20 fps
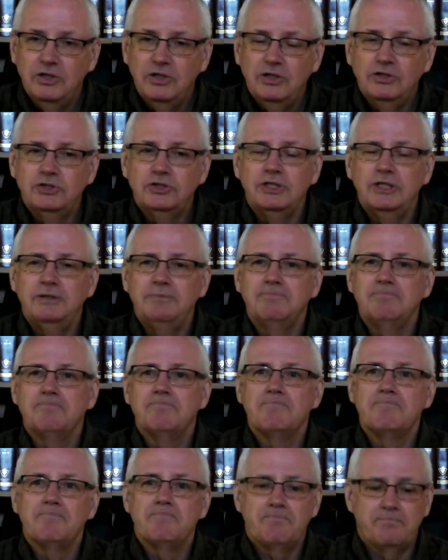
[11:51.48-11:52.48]
You see,
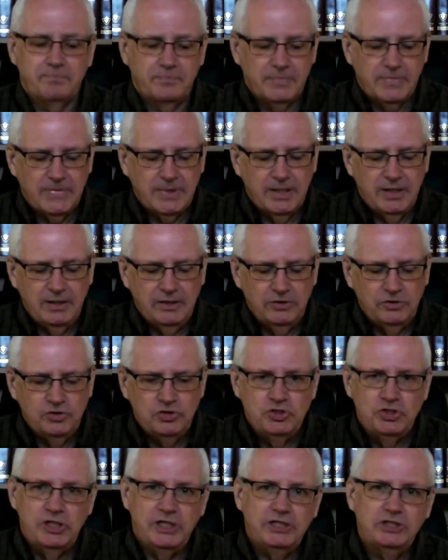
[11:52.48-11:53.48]

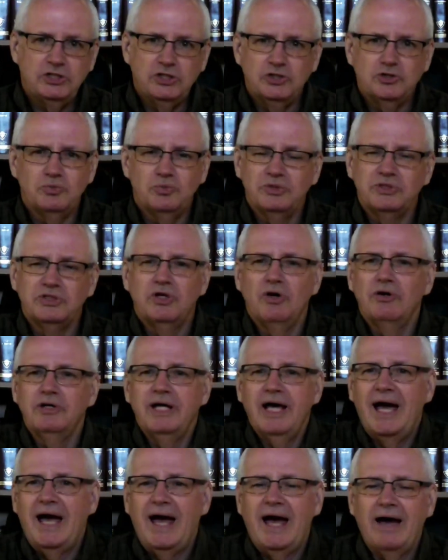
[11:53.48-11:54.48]
Jesus was going
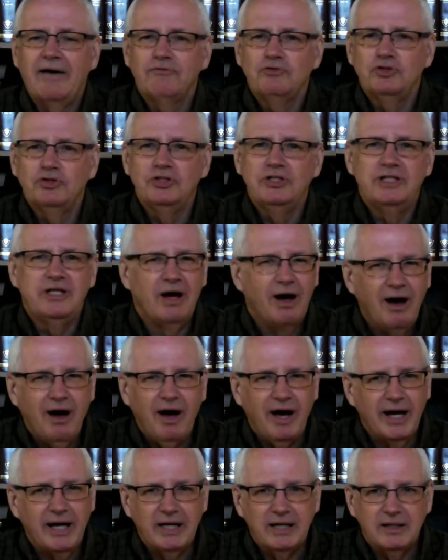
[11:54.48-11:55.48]
to have to
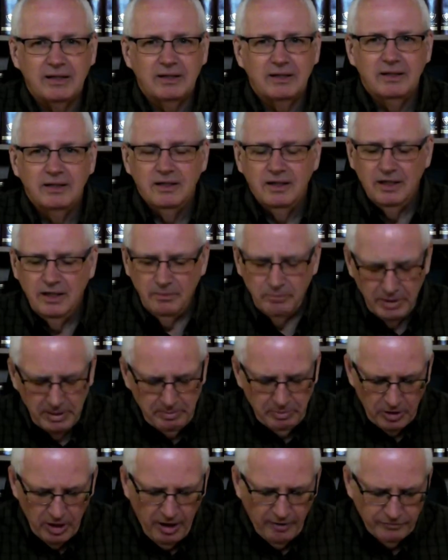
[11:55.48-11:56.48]
die.
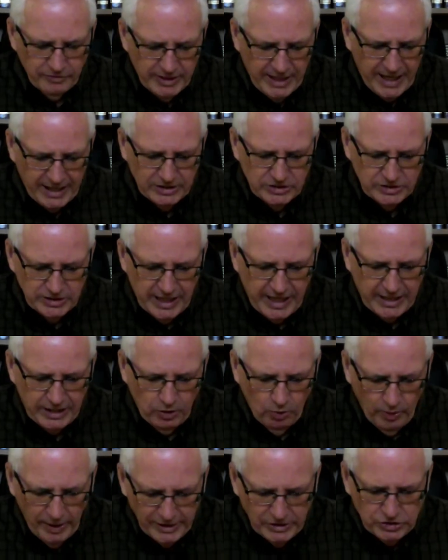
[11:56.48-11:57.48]
People often ask that
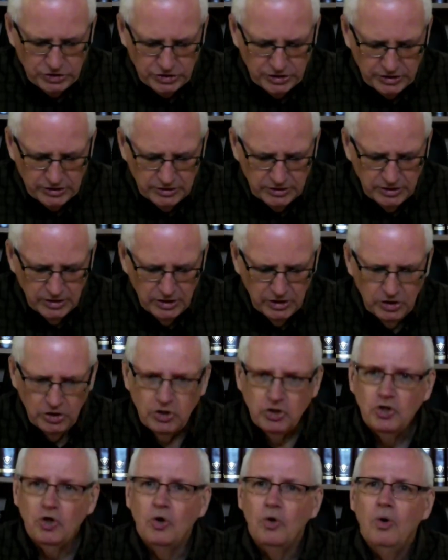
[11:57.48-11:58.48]
question,
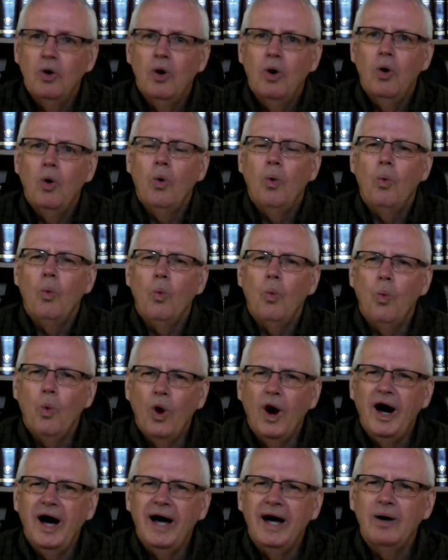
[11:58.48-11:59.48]
you know,
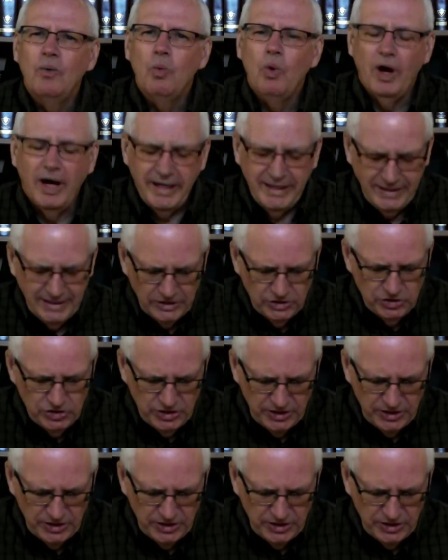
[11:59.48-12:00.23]
why, why did